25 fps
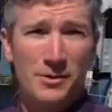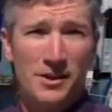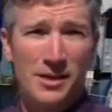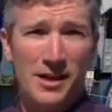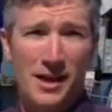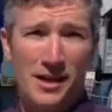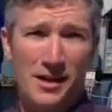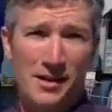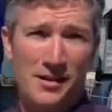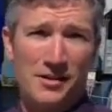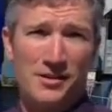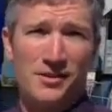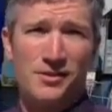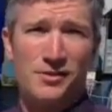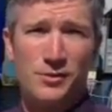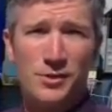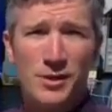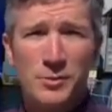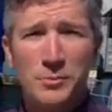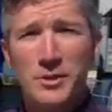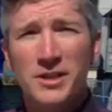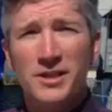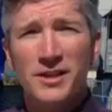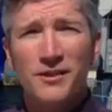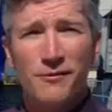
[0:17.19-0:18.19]
at an
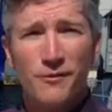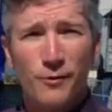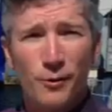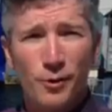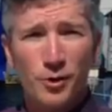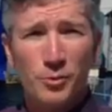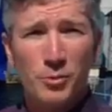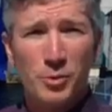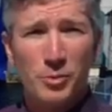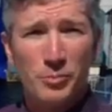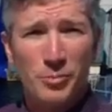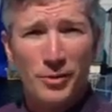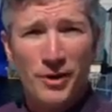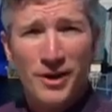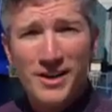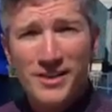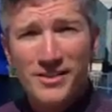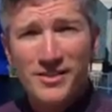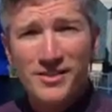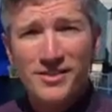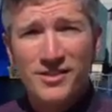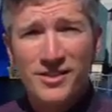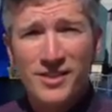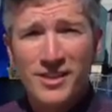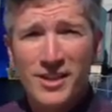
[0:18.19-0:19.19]
extremely affordable
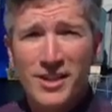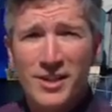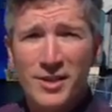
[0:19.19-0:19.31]
price.